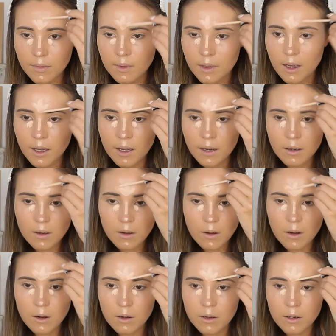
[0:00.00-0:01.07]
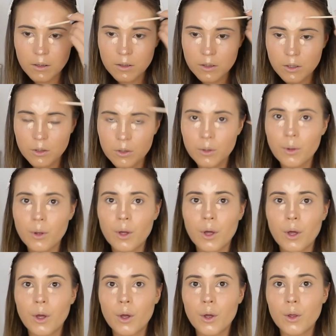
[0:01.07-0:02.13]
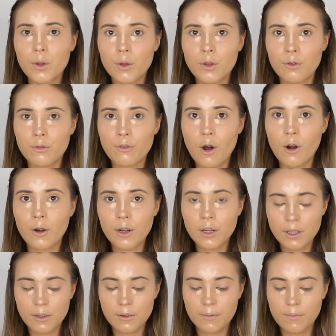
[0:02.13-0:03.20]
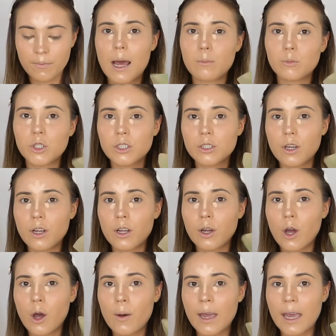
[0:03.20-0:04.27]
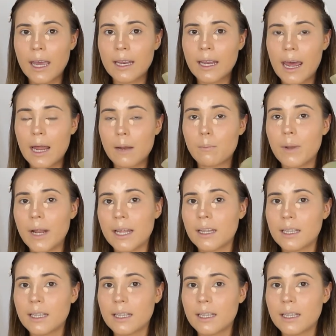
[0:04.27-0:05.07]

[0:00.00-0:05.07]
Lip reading: and onto the forehead. I'm just gonna go ahead and blend